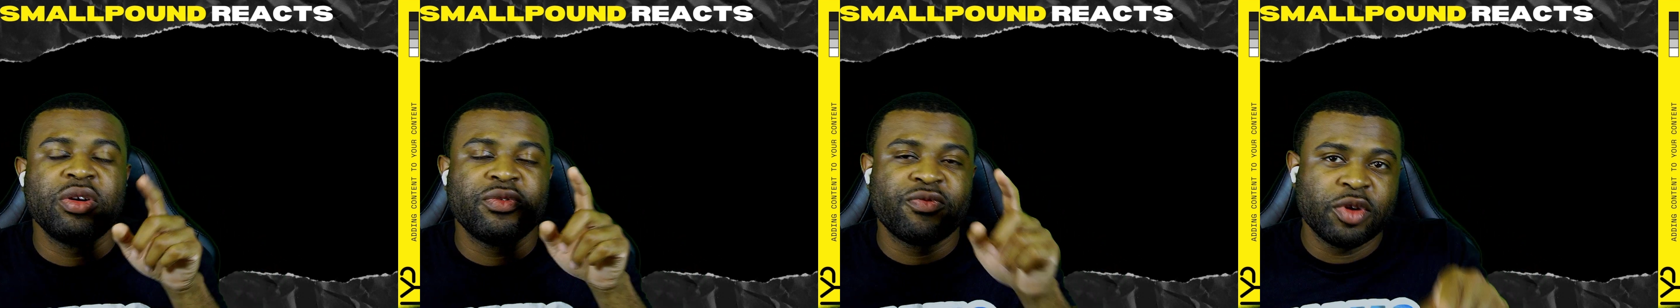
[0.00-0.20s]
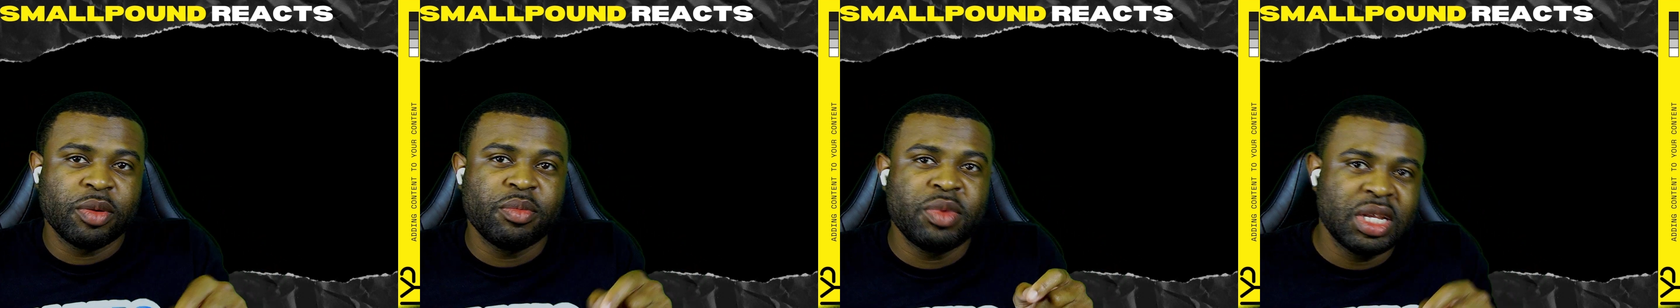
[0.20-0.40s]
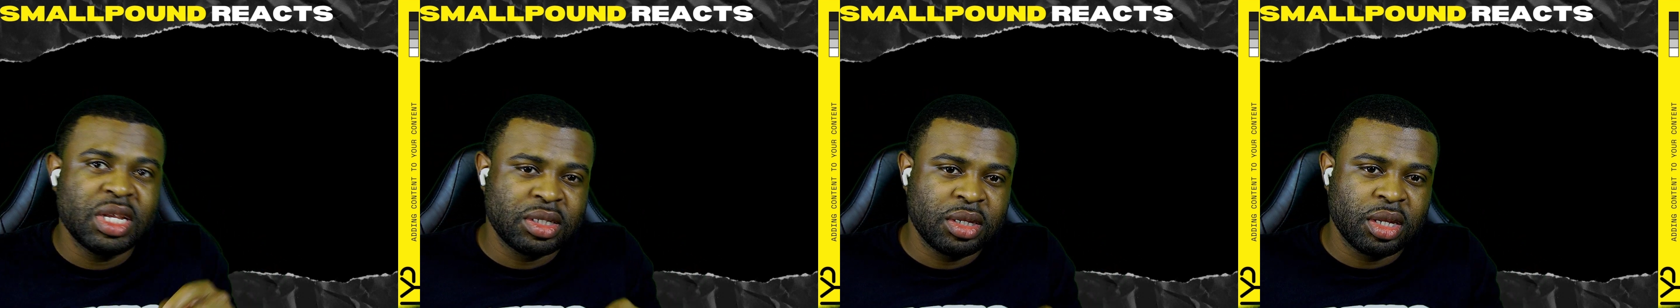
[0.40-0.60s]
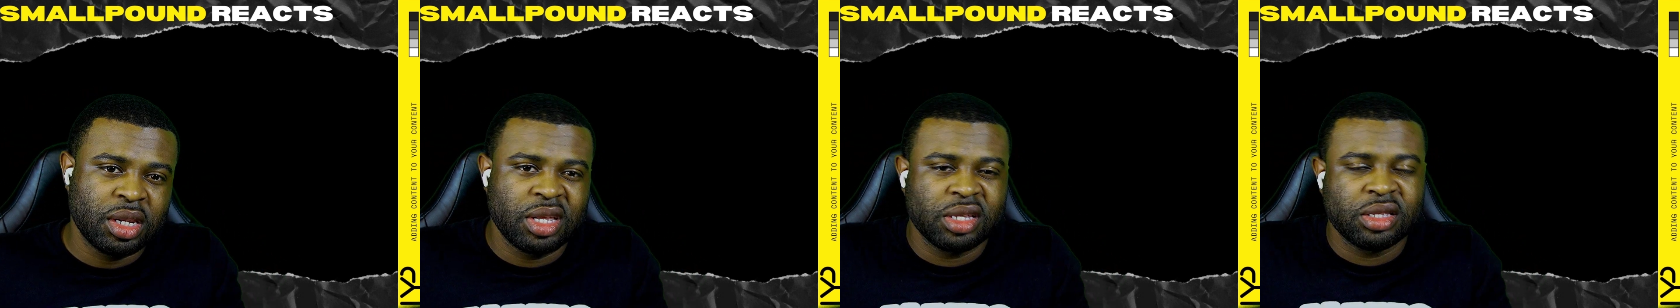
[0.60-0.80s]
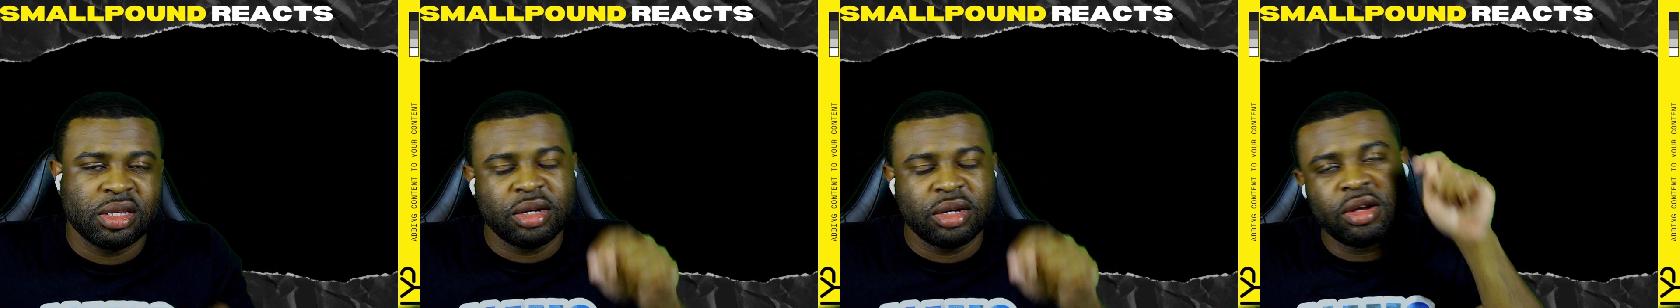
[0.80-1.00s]
from
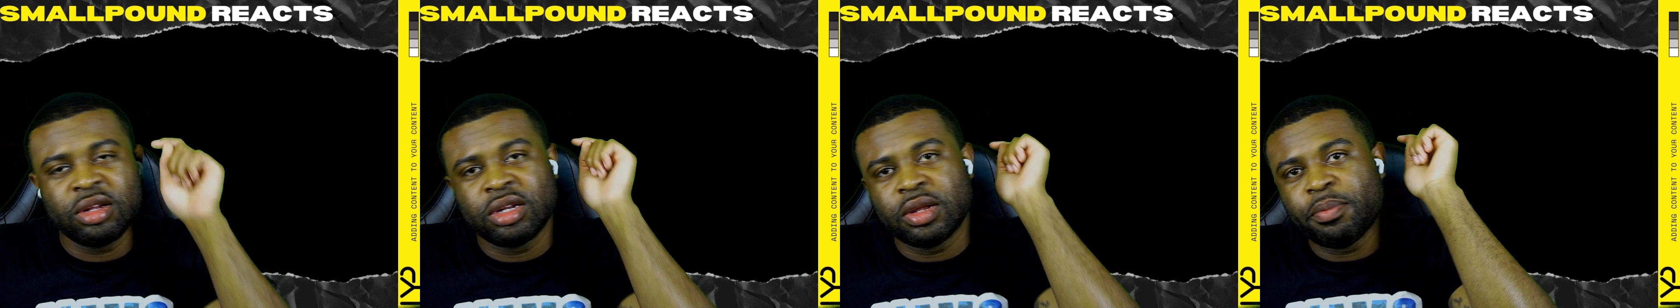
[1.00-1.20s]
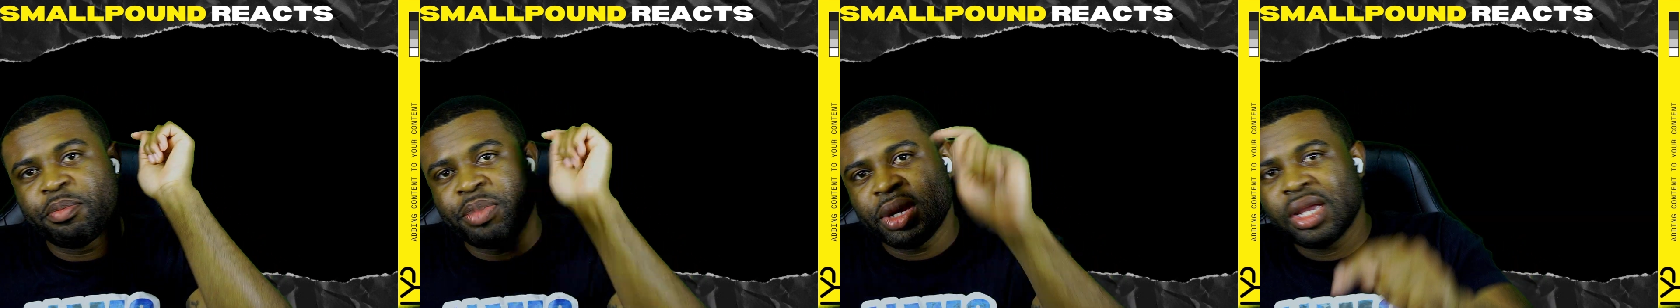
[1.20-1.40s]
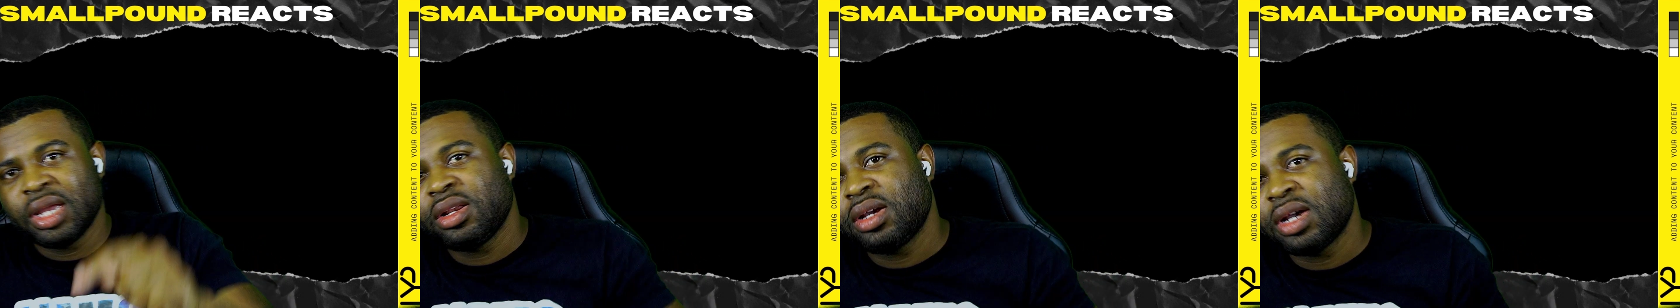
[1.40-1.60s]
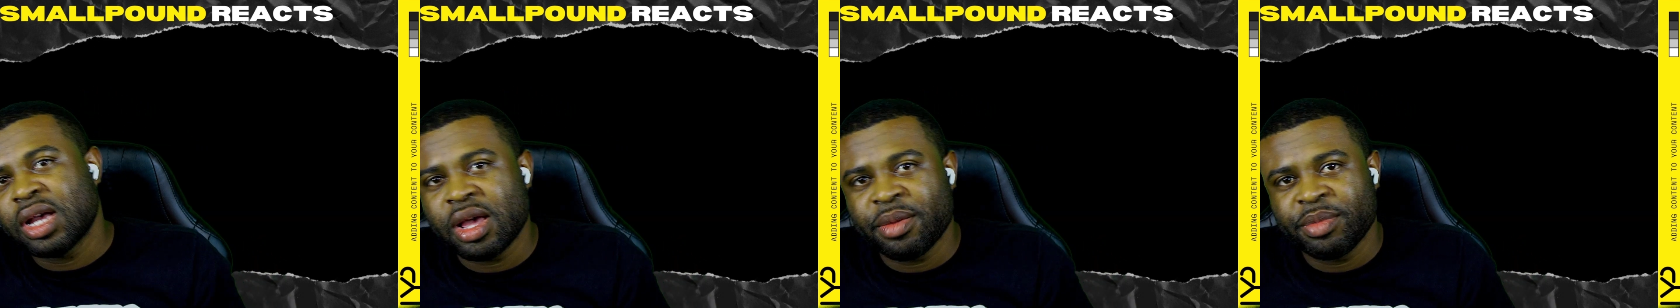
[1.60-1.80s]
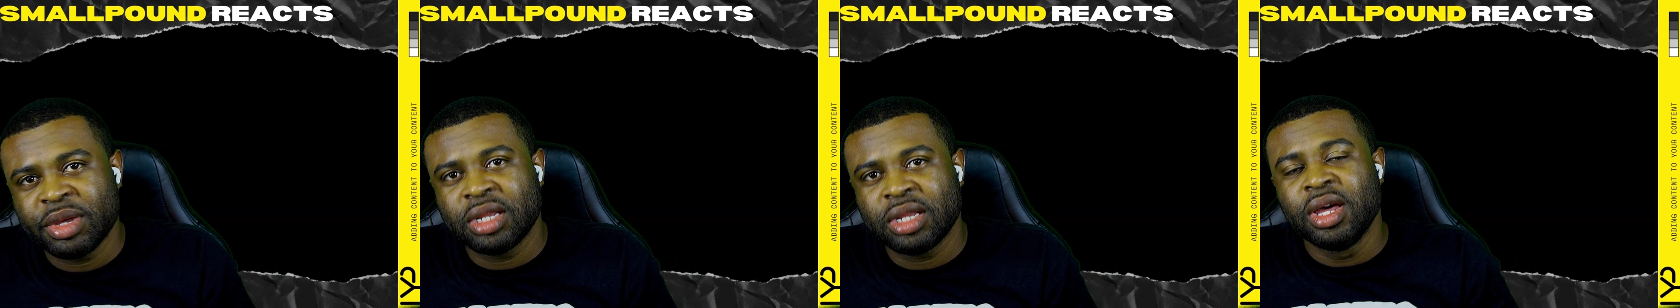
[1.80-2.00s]
disconnected on the pin
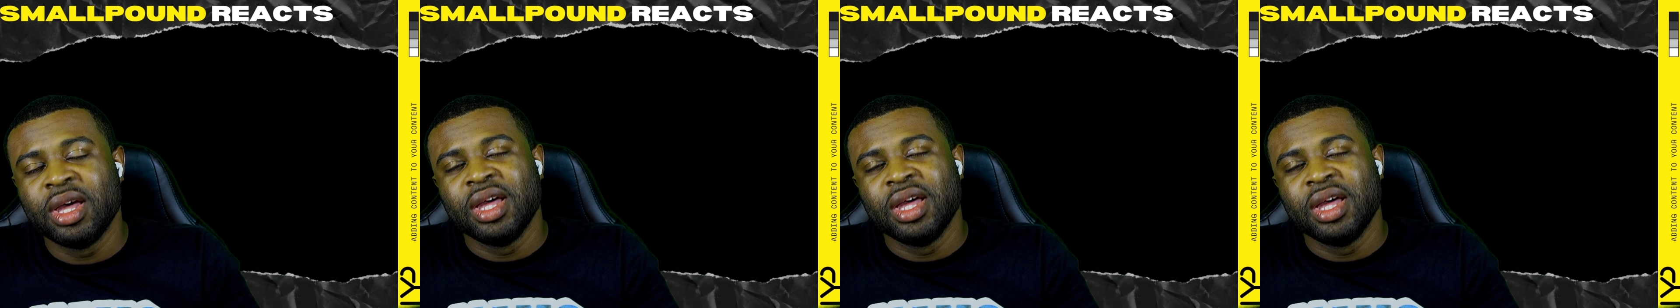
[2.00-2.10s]
comment.